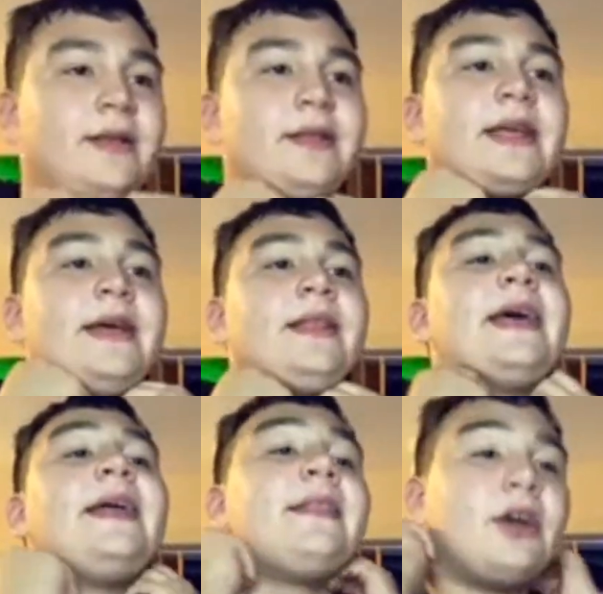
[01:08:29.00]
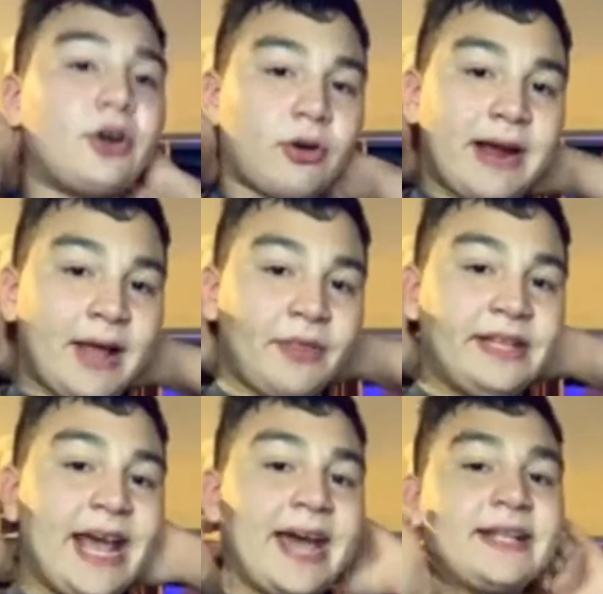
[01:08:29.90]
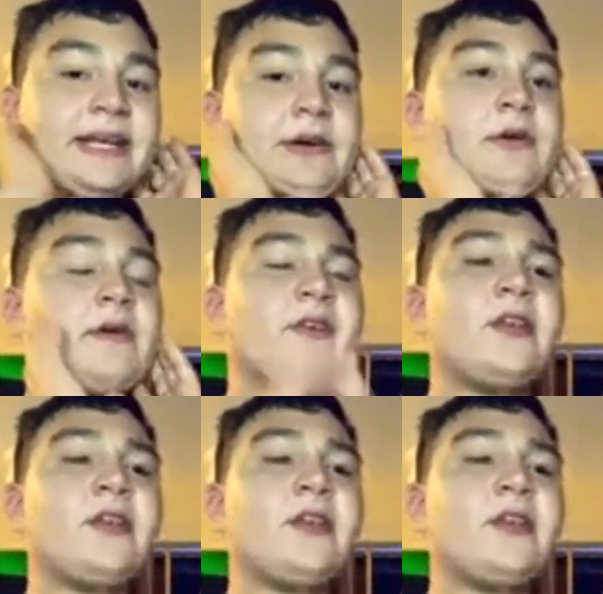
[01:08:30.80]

And they're around the neck too.